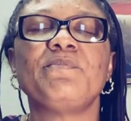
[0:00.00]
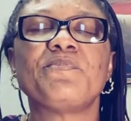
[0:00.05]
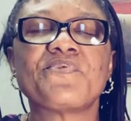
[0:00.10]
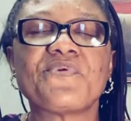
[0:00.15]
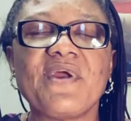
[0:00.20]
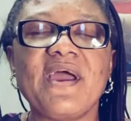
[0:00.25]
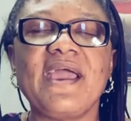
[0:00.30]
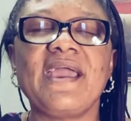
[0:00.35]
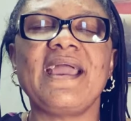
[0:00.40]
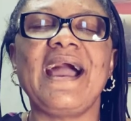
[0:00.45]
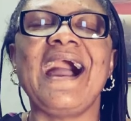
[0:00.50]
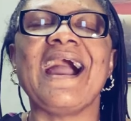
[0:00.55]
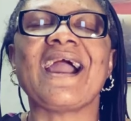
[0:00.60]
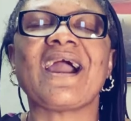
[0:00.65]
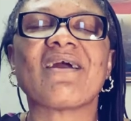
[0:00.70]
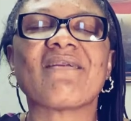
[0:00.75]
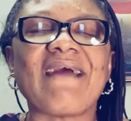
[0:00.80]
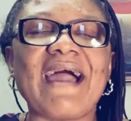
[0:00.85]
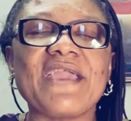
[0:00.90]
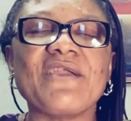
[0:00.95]
Pray
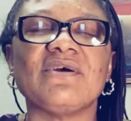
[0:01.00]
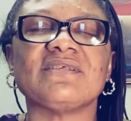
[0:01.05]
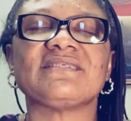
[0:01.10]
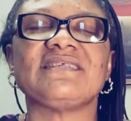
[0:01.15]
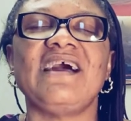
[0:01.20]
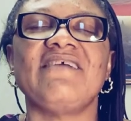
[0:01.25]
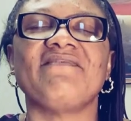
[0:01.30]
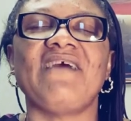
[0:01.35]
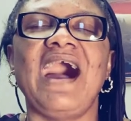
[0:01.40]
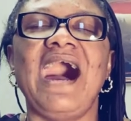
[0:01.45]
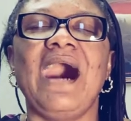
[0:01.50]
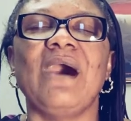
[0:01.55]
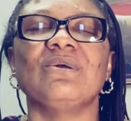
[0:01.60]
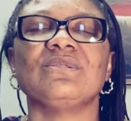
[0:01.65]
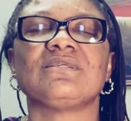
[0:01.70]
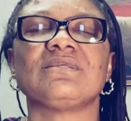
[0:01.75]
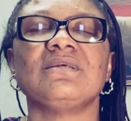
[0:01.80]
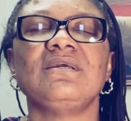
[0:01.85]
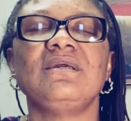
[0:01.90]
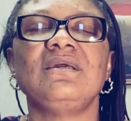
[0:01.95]
and cry yourself
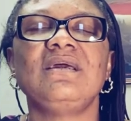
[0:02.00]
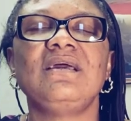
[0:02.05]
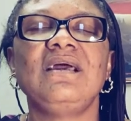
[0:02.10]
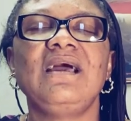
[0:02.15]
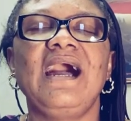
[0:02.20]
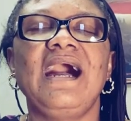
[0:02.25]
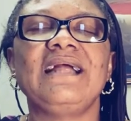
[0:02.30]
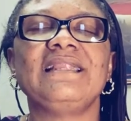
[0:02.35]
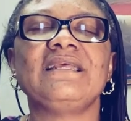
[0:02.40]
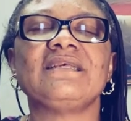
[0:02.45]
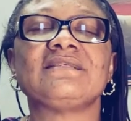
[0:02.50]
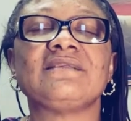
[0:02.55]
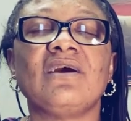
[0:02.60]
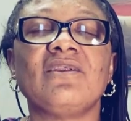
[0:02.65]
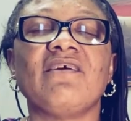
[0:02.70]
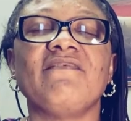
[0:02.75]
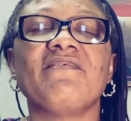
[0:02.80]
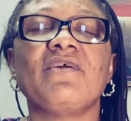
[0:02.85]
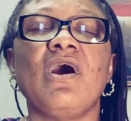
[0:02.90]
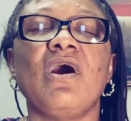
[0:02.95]
out, and the
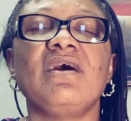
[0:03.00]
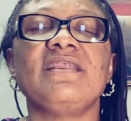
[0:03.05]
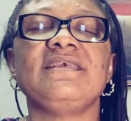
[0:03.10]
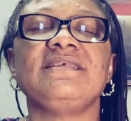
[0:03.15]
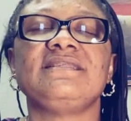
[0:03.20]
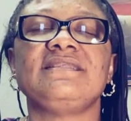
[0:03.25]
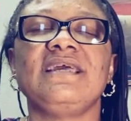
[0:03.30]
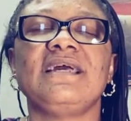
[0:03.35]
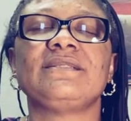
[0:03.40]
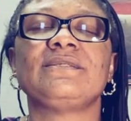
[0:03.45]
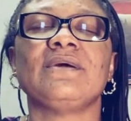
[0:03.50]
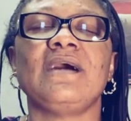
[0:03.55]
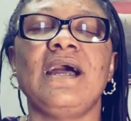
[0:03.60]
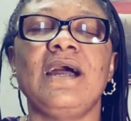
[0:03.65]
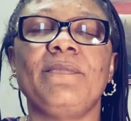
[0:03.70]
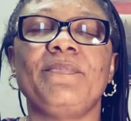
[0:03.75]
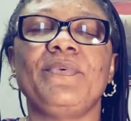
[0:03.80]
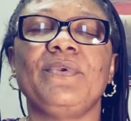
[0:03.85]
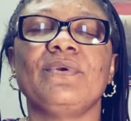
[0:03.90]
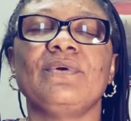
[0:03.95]
Son of God is there to
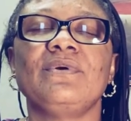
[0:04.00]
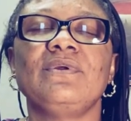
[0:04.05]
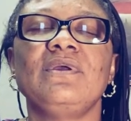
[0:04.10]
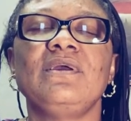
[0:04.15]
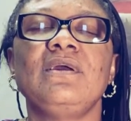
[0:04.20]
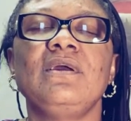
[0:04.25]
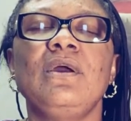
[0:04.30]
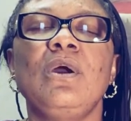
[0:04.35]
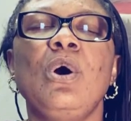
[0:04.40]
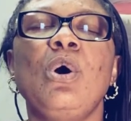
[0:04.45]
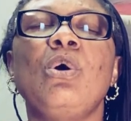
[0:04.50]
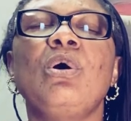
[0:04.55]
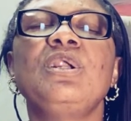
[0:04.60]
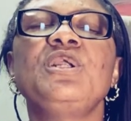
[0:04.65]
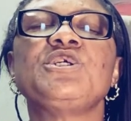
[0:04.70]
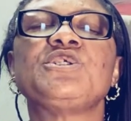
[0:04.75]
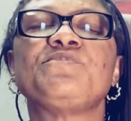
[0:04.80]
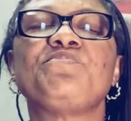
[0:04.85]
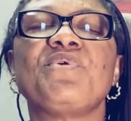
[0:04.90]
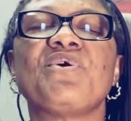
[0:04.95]
help you.
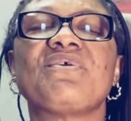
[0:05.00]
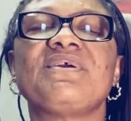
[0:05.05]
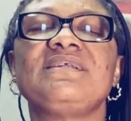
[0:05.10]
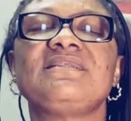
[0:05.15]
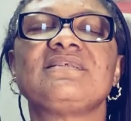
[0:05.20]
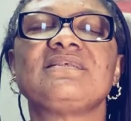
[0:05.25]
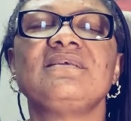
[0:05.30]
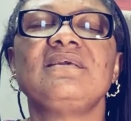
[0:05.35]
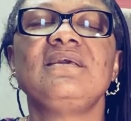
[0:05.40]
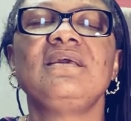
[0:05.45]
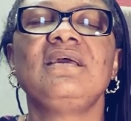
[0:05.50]
Holy Spirit,